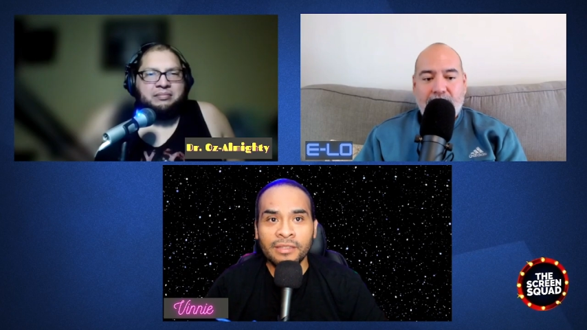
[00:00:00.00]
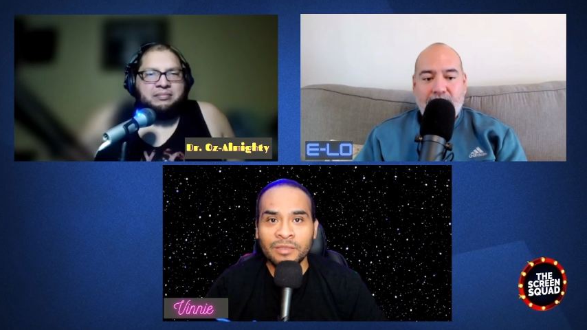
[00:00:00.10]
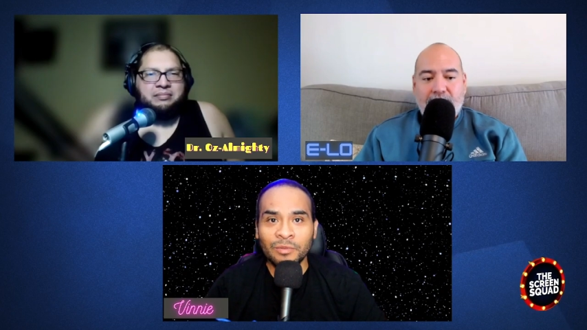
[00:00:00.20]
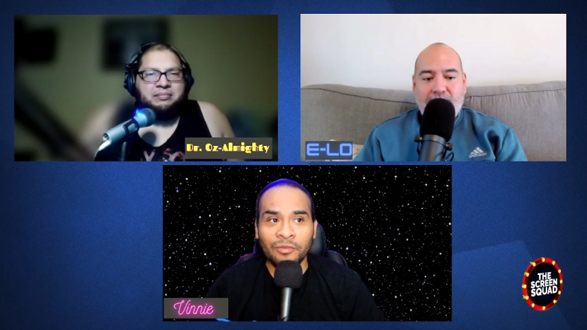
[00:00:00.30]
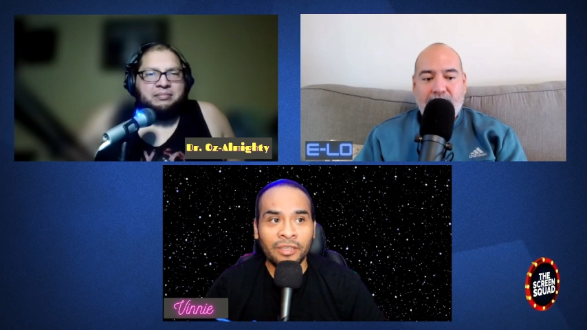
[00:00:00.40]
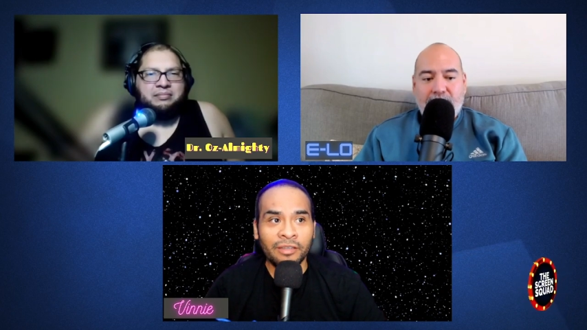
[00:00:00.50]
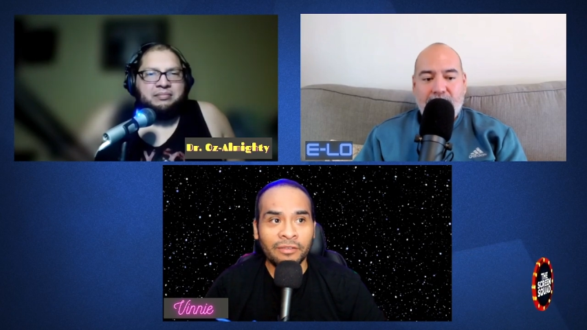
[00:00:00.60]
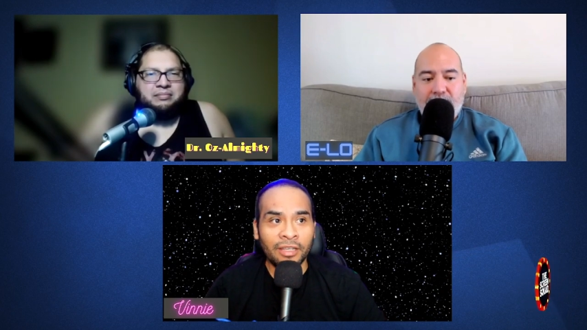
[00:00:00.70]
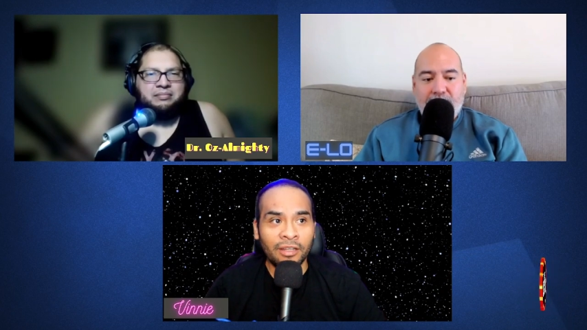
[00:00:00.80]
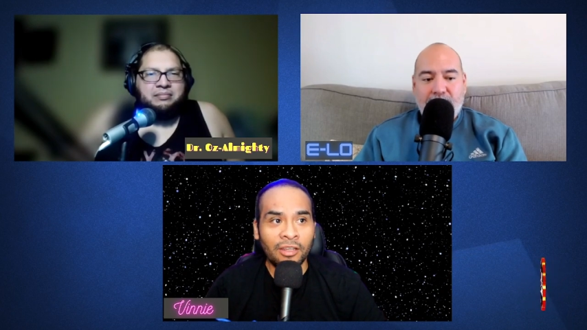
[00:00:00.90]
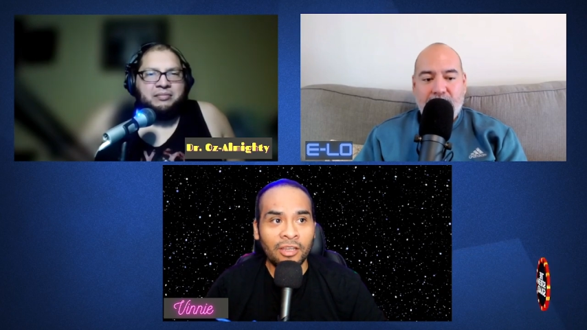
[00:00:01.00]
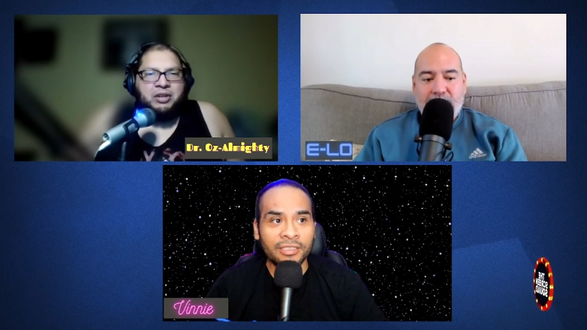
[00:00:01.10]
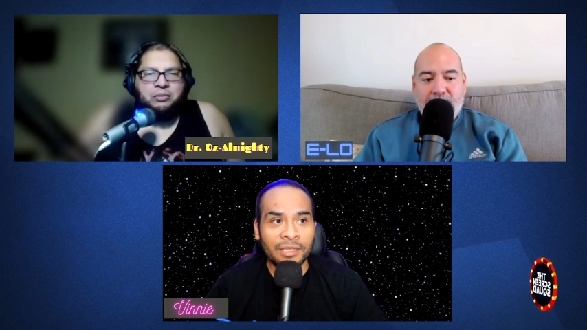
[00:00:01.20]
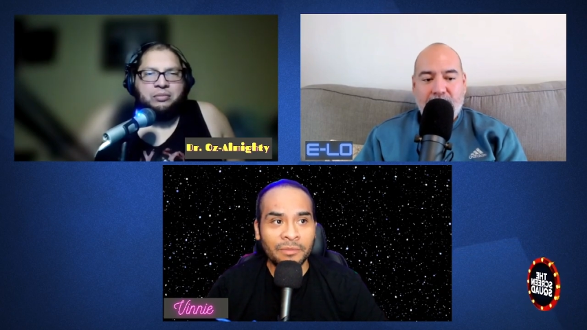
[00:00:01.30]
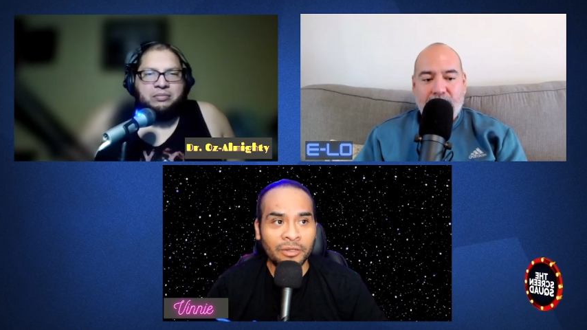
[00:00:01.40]
Speaker 1: this movie, right? A long
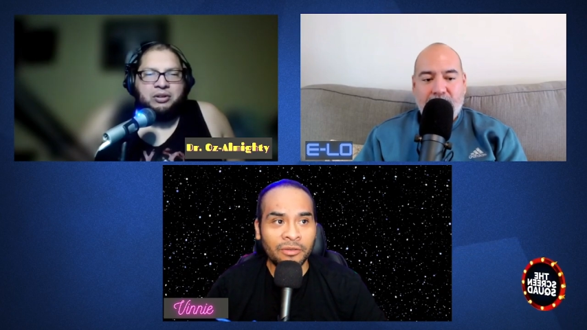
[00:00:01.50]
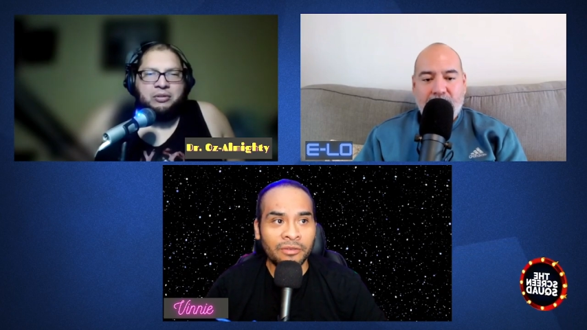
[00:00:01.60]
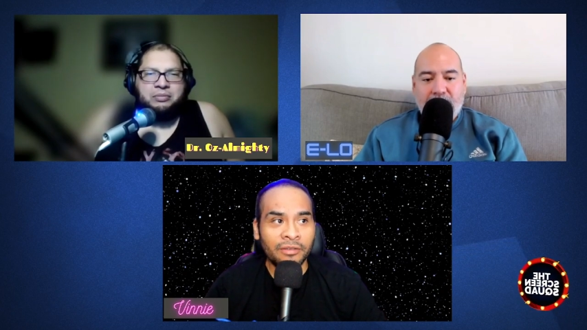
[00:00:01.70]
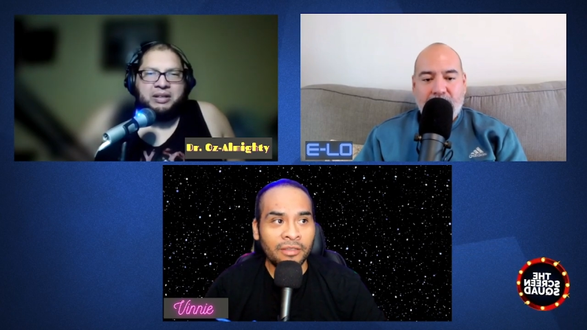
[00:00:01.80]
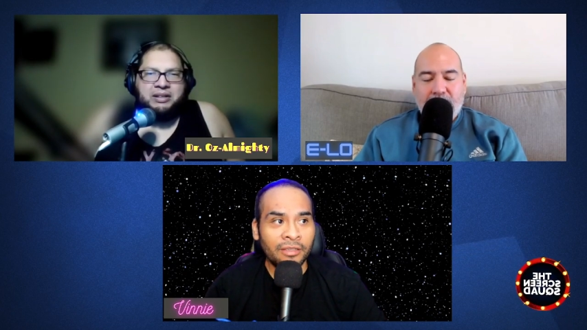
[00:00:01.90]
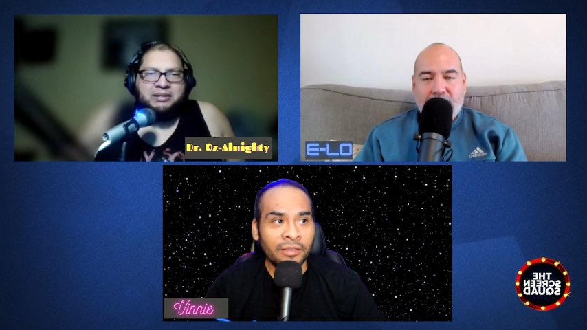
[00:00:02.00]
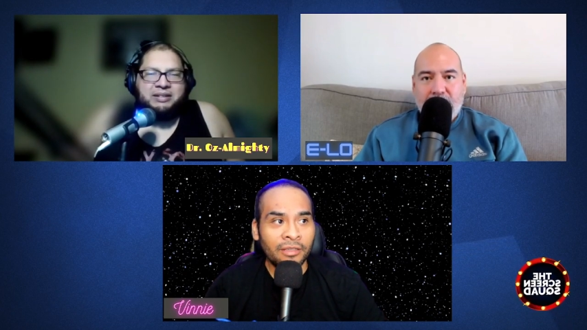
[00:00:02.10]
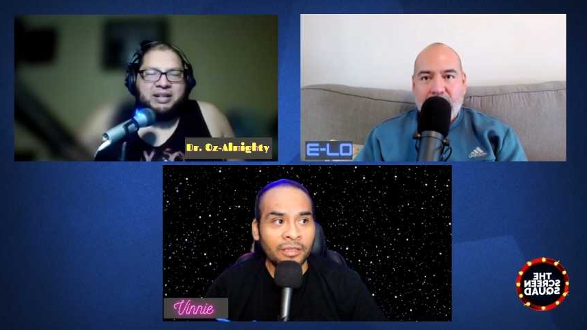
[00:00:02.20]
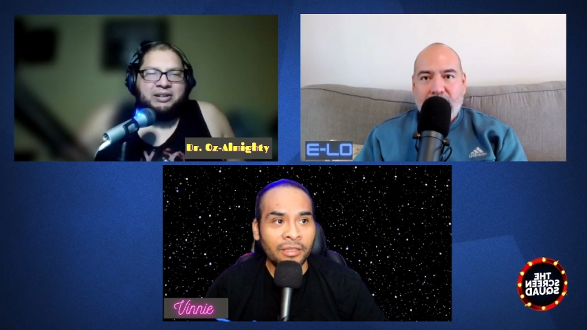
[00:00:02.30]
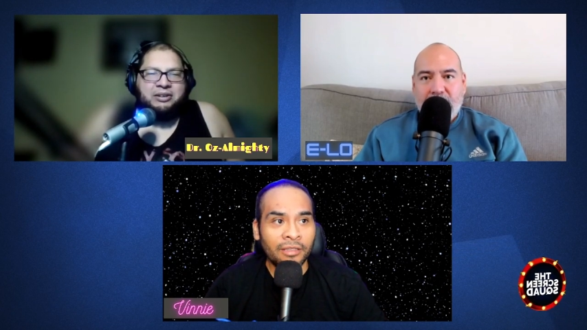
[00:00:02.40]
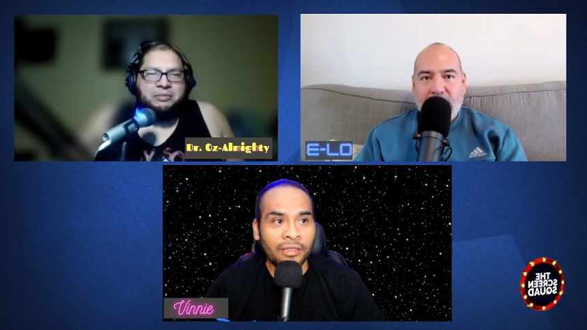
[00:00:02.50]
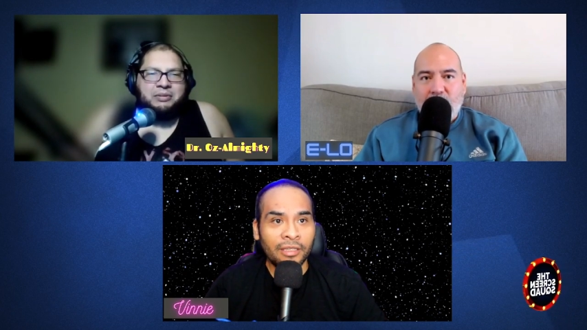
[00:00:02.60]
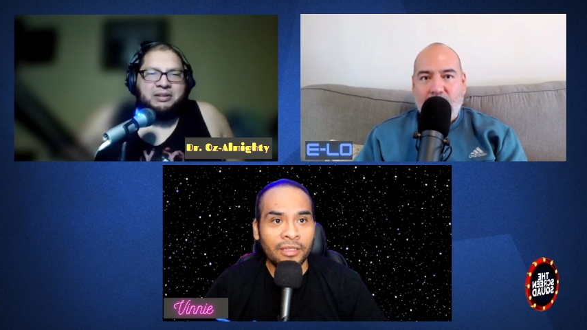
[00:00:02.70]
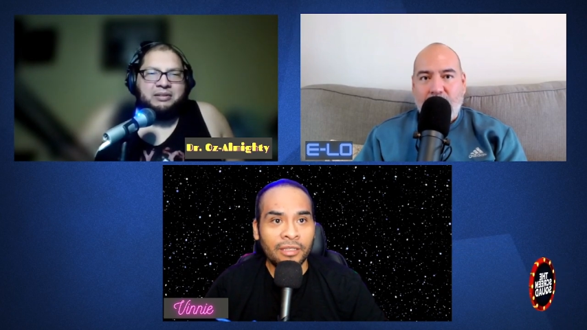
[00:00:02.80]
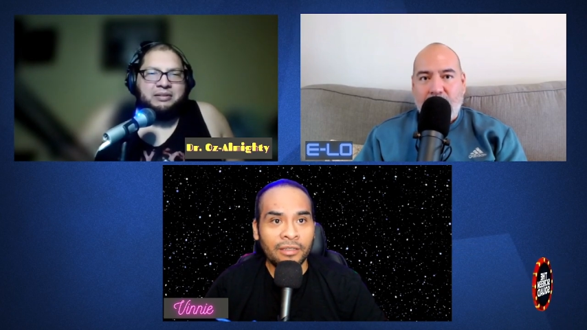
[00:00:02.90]
time nope, ago. I hope
Speaker 2: not. God, I hope
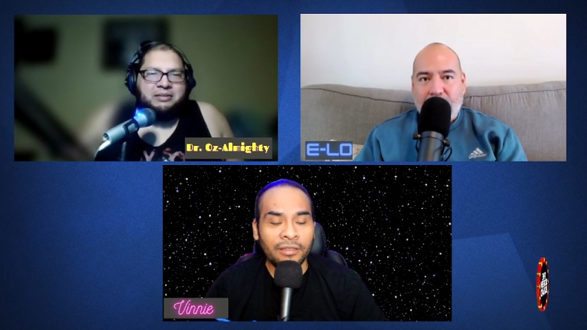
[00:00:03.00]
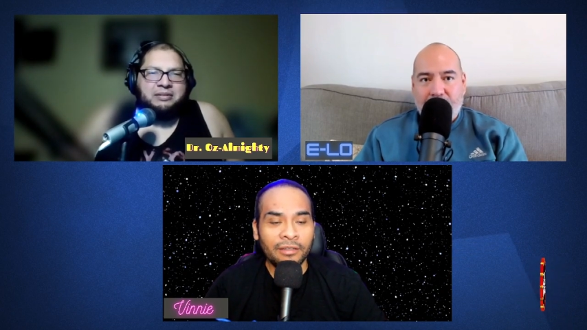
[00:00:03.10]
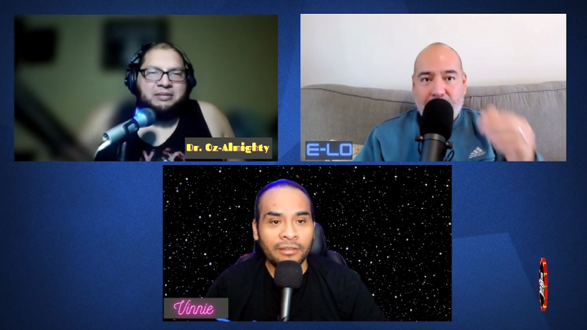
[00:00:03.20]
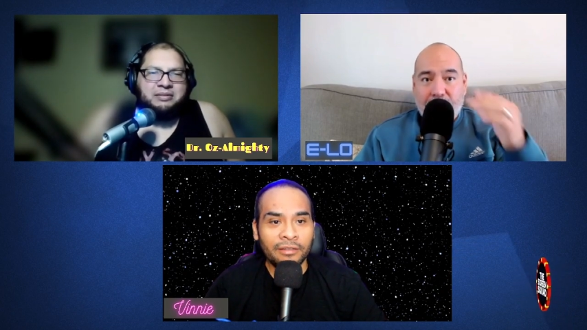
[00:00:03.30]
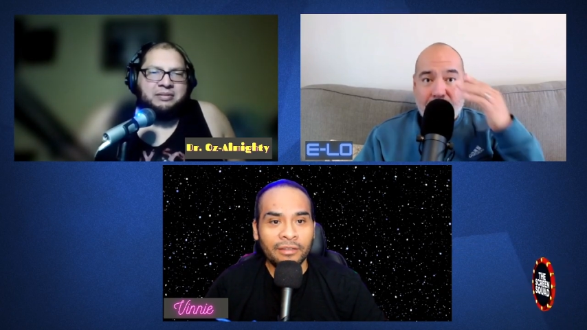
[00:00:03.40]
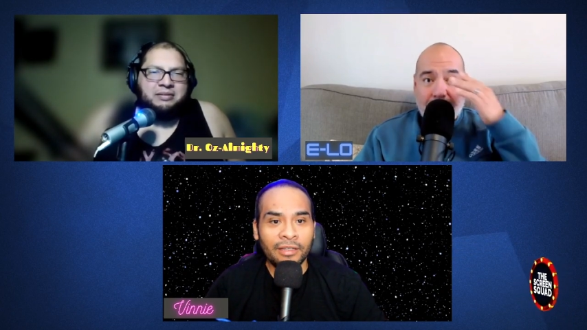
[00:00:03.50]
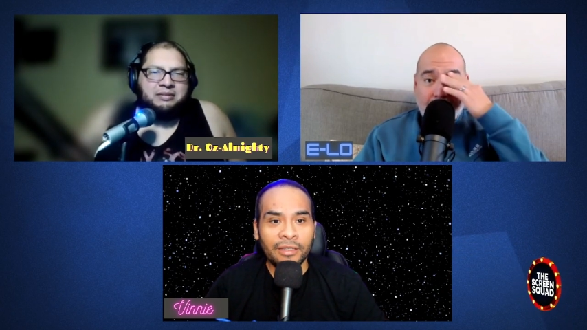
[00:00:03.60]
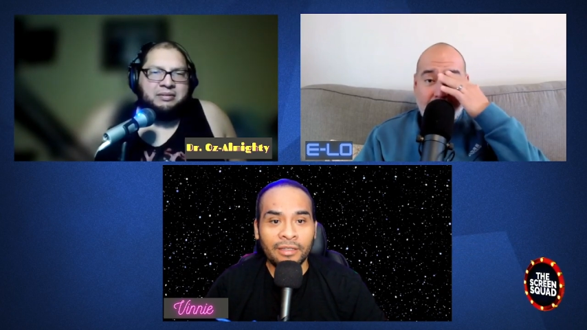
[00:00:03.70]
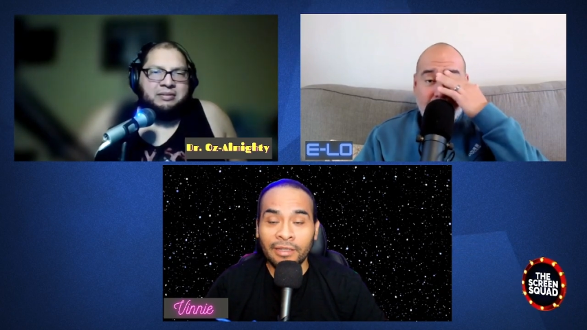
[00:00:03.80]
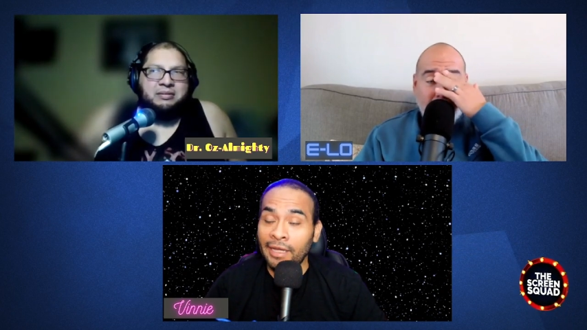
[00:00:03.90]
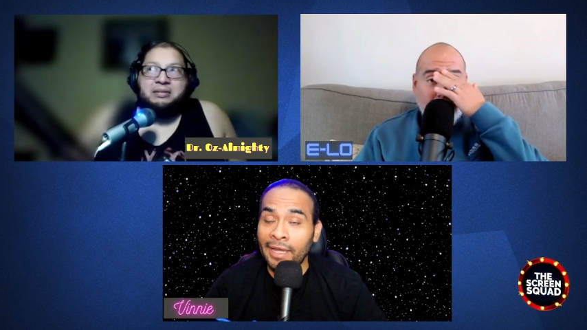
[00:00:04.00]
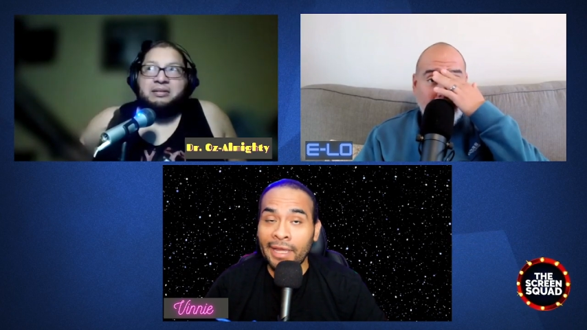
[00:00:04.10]
not. Yeah.
Speaker 1: I,